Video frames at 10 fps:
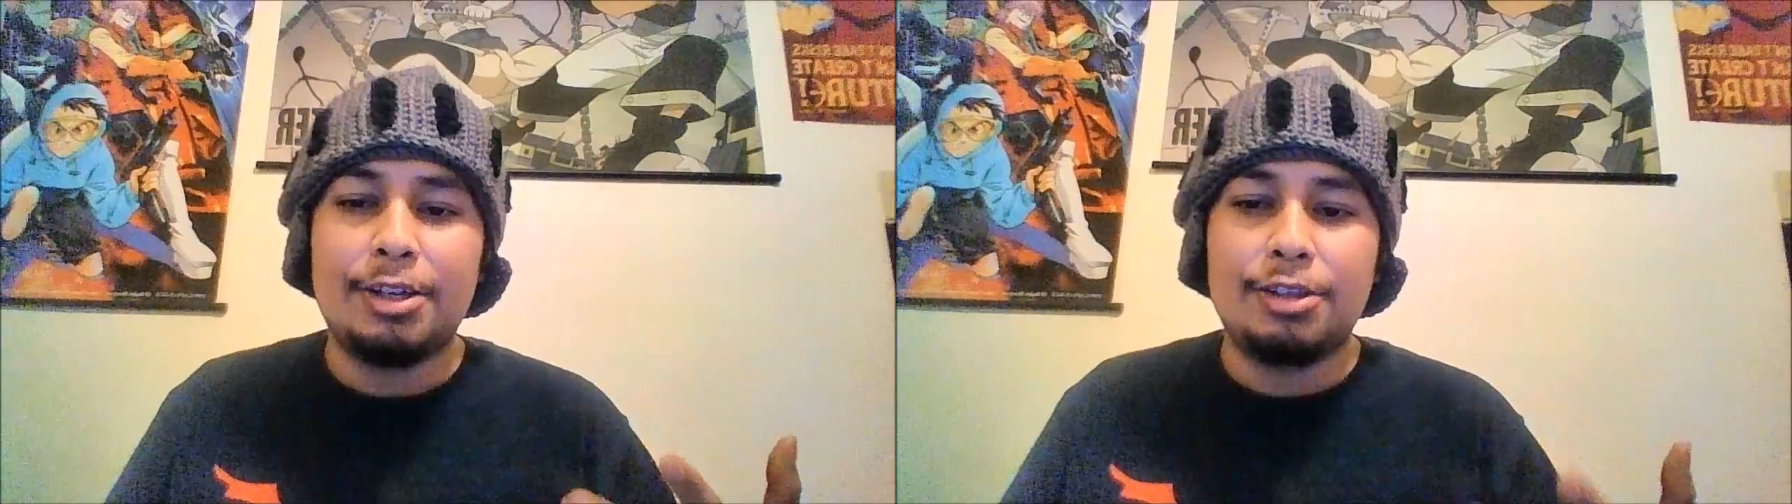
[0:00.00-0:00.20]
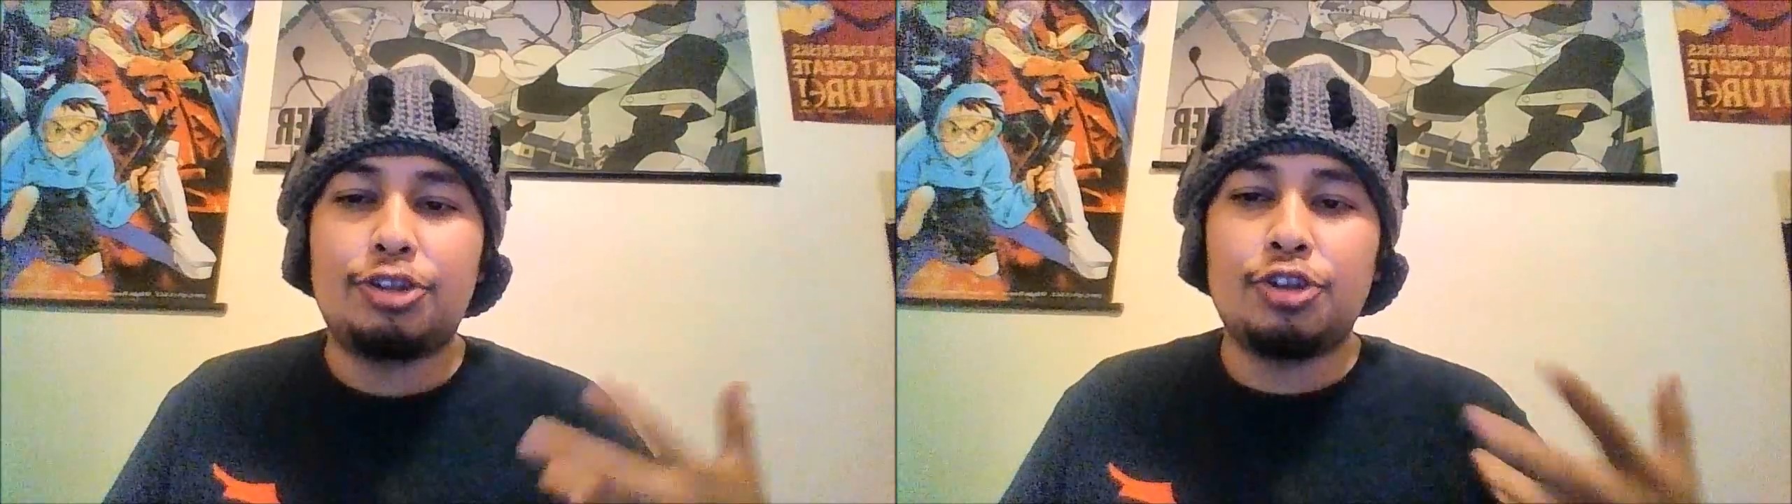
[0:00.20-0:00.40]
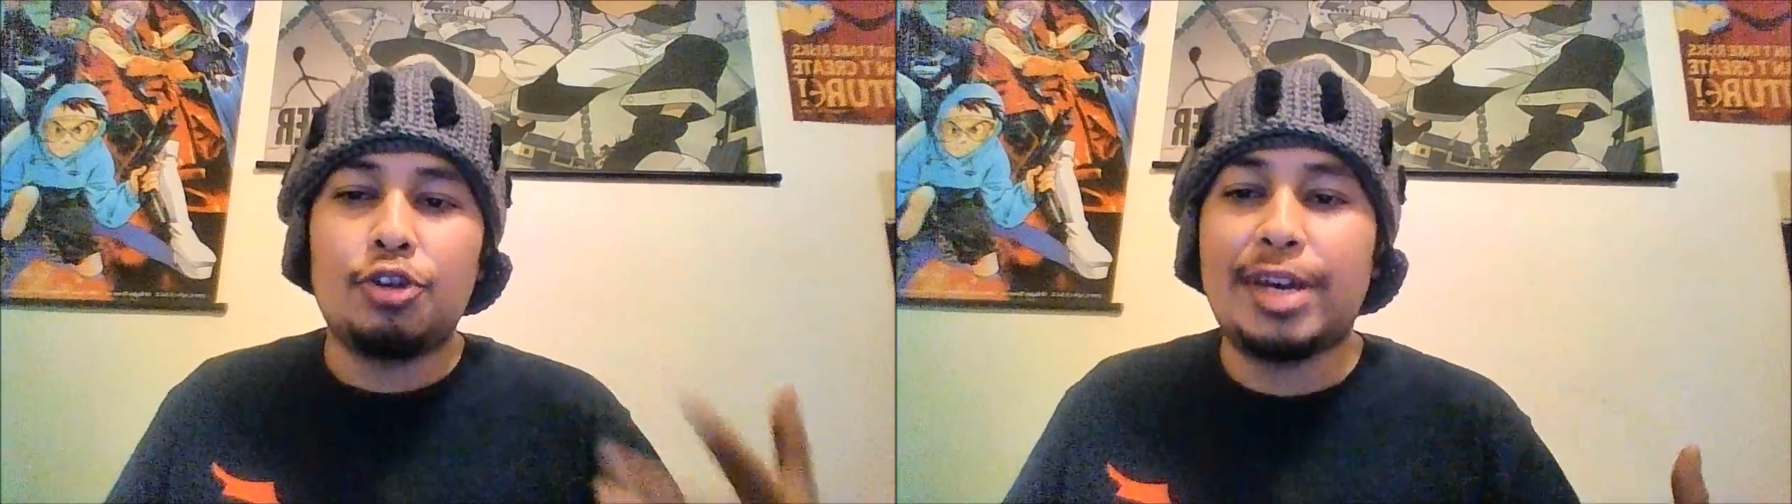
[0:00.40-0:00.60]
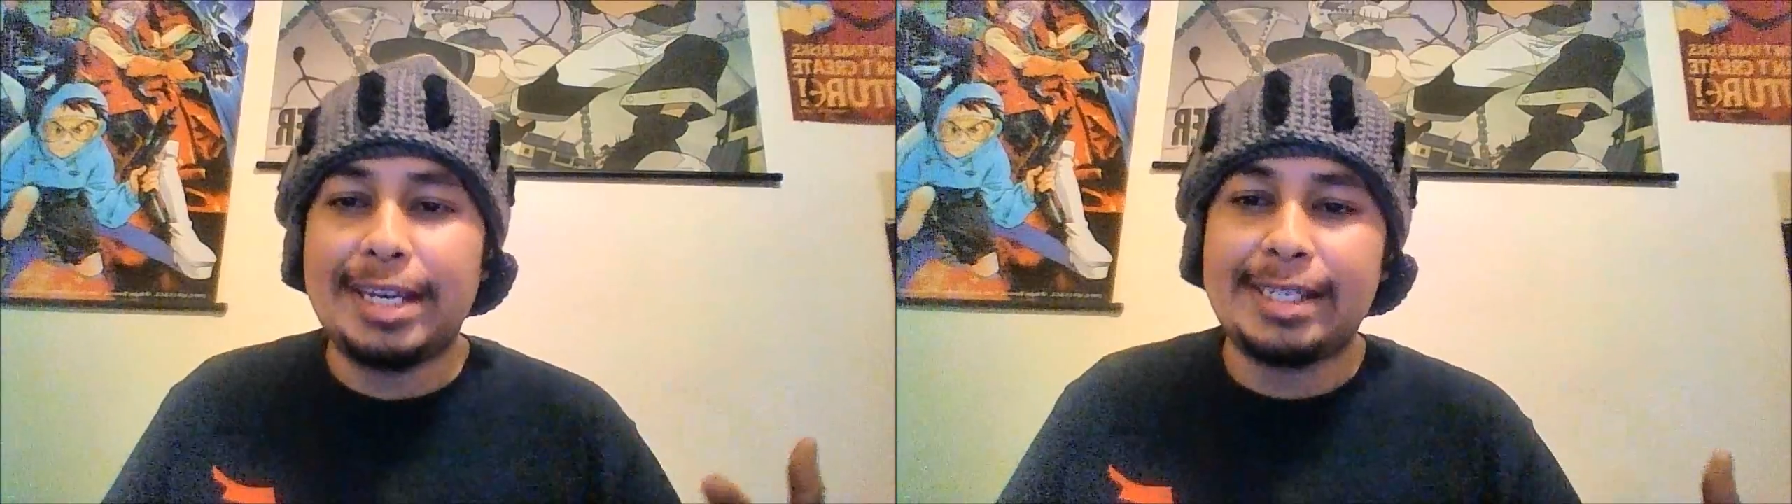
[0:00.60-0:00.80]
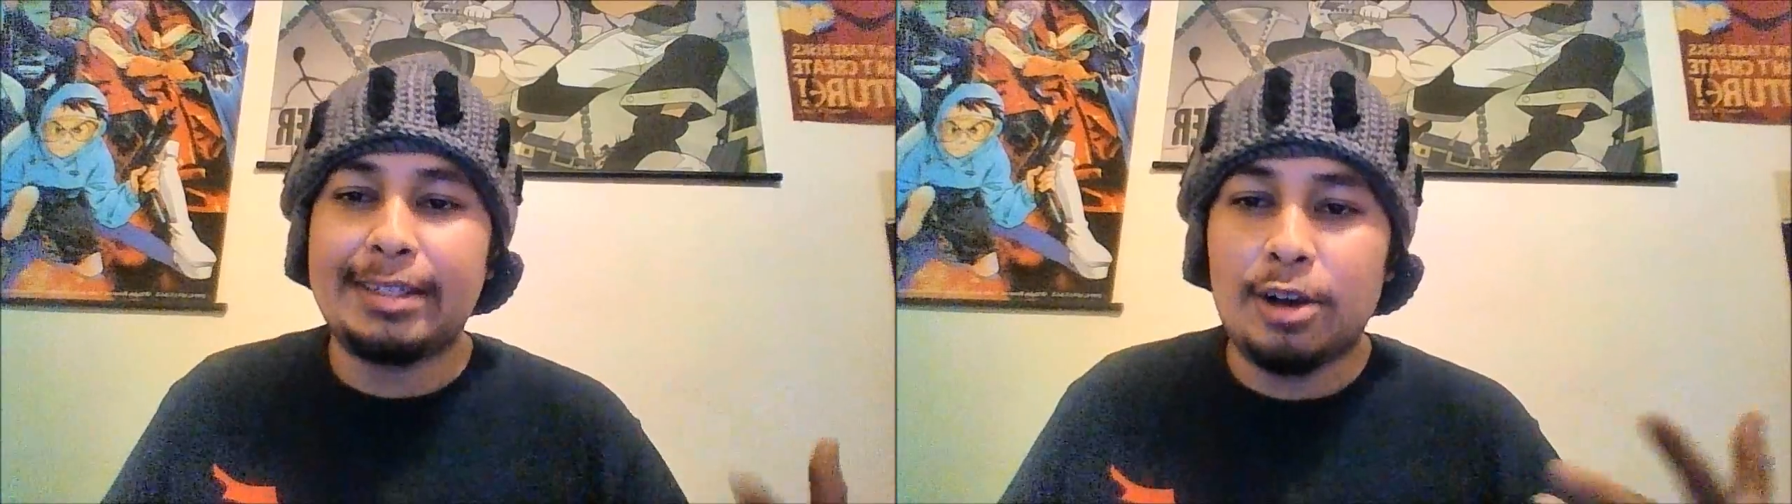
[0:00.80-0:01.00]
to
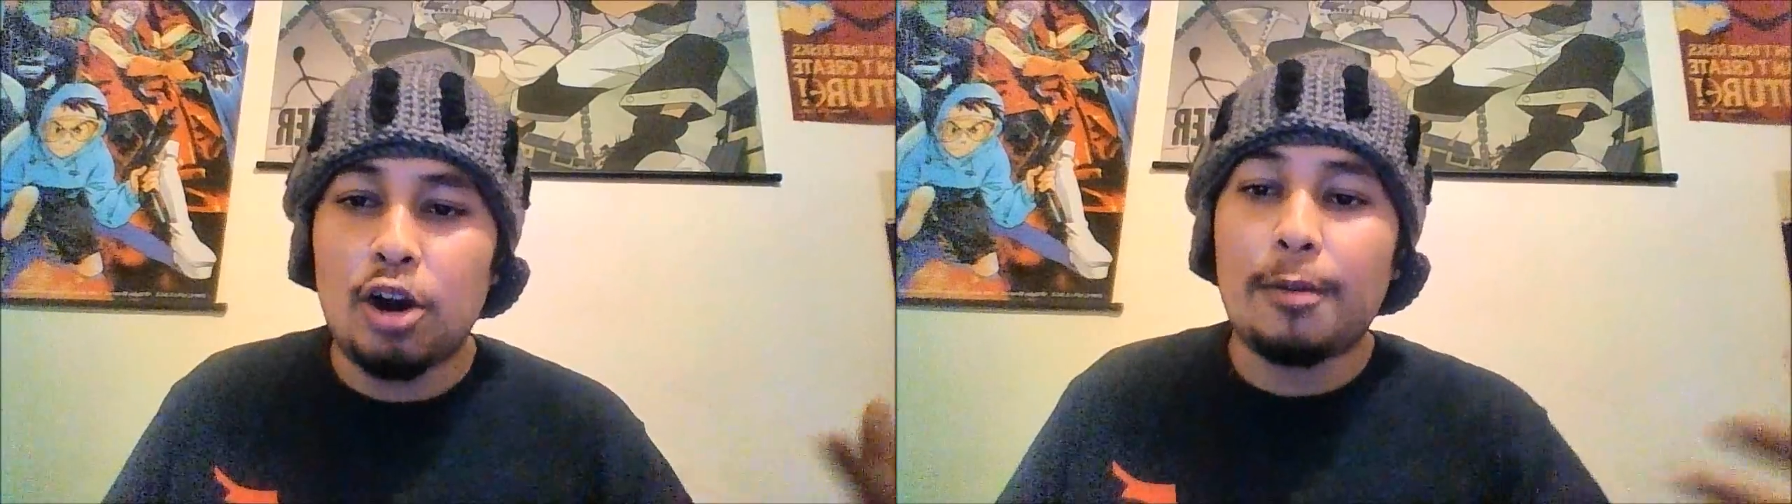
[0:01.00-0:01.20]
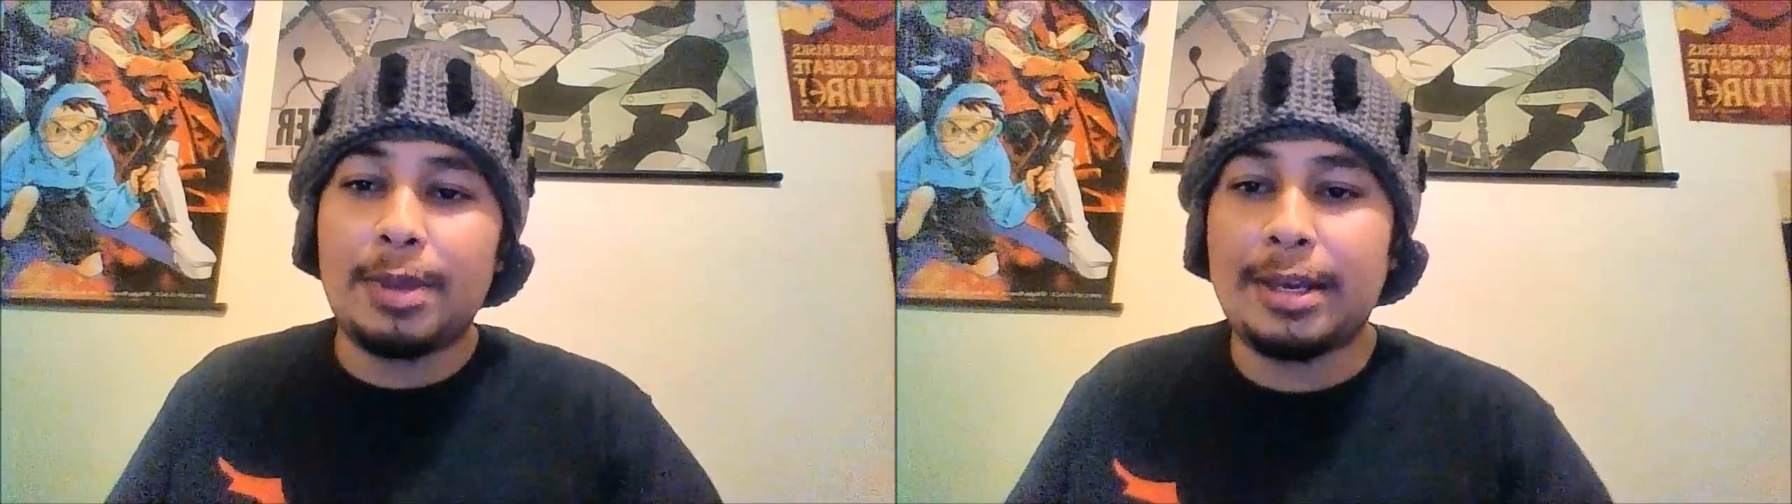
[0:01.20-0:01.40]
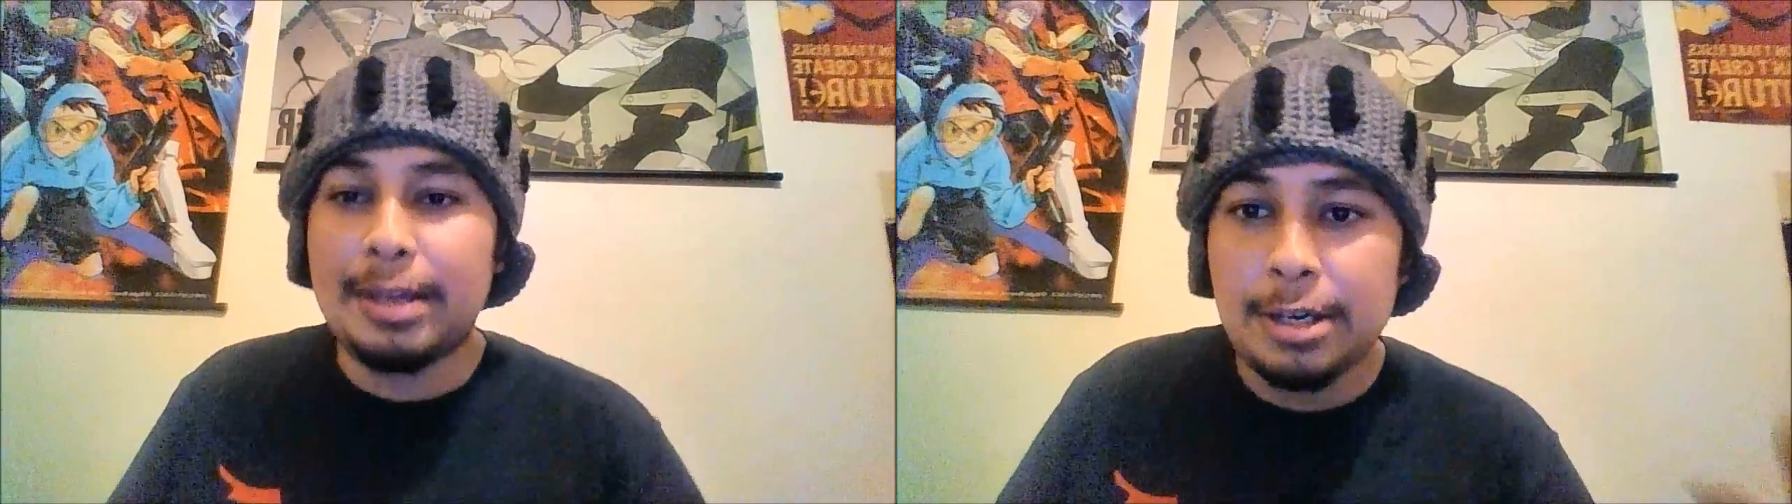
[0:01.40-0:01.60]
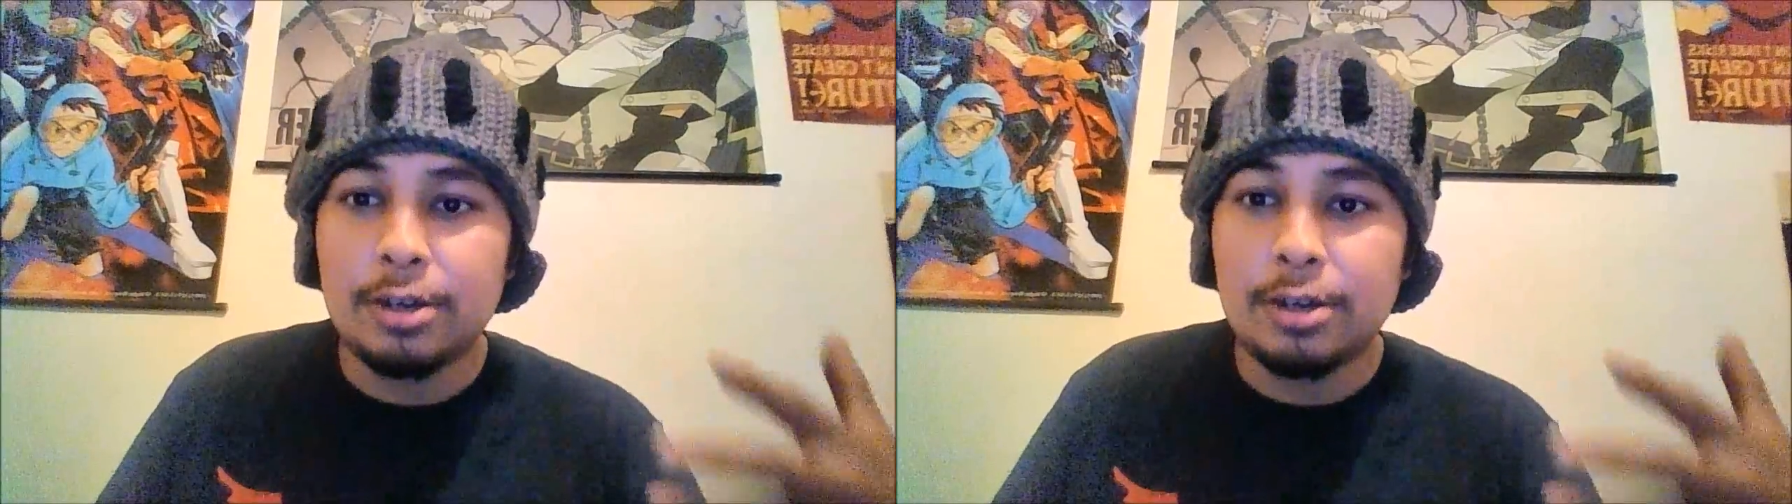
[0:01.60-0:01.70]
showcase that it